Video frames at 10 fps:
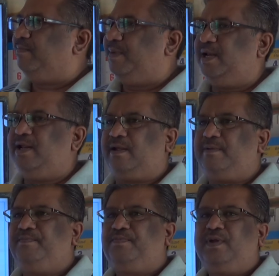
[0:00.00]
meaning,
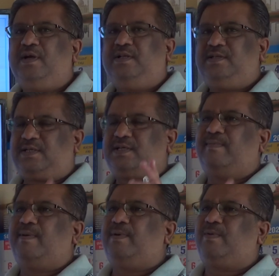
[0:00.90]
just
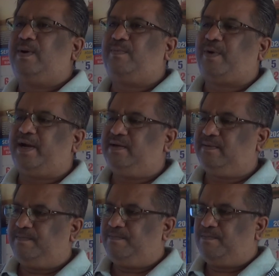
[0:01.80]
remember one point,
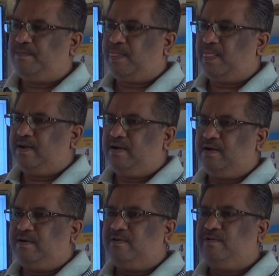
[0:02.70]

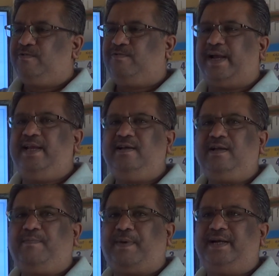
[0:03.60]

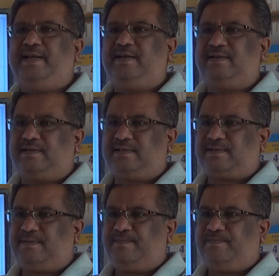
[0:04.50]
finer
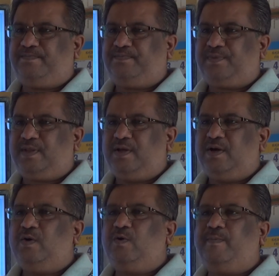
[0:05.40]
particles
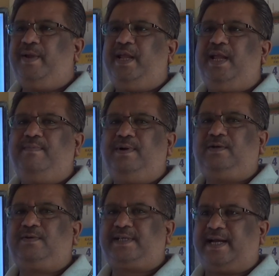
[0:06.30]
would be able
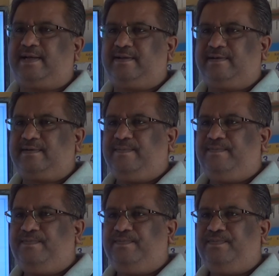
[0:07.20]
to scatter
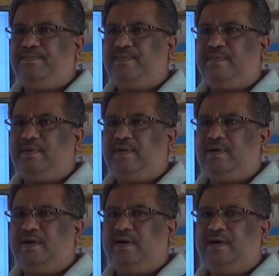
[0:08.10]

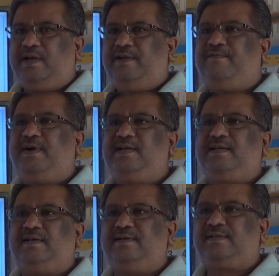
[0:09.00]
different
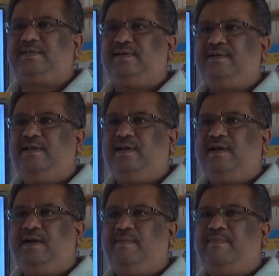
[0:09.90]
colors
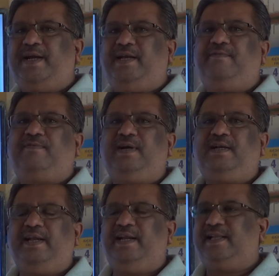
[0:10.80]
by
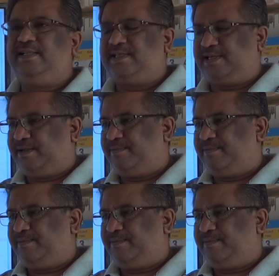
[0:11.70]
different intensity.